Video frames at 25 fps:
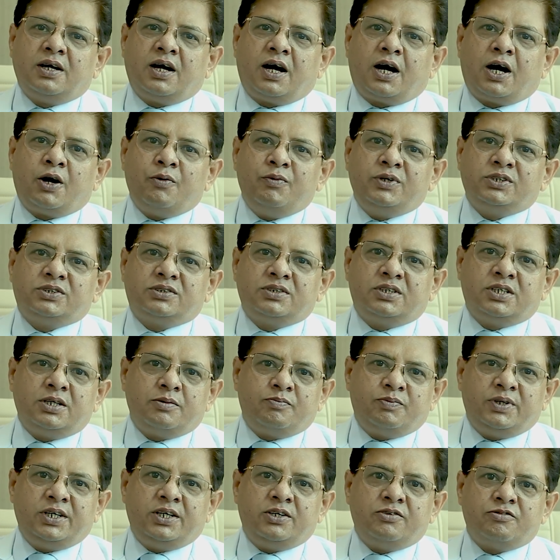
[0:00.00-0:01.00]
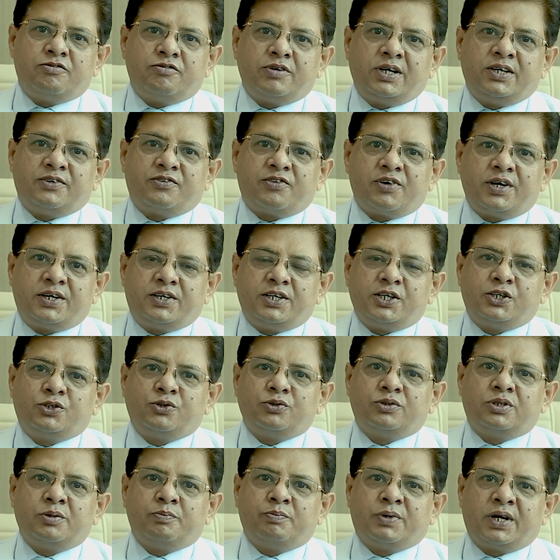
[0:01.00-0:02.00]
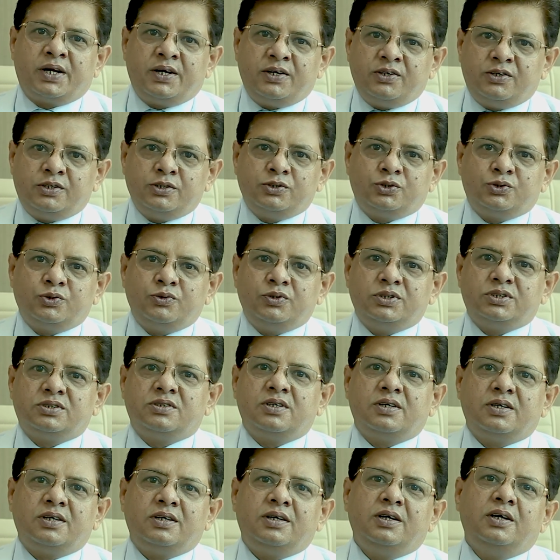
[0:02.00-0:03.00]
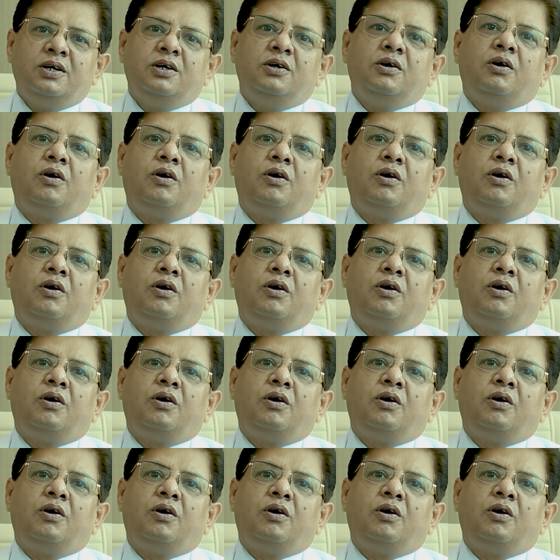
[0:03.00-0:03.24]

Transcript: how it's deeply infiltrated to the brain tissue is there,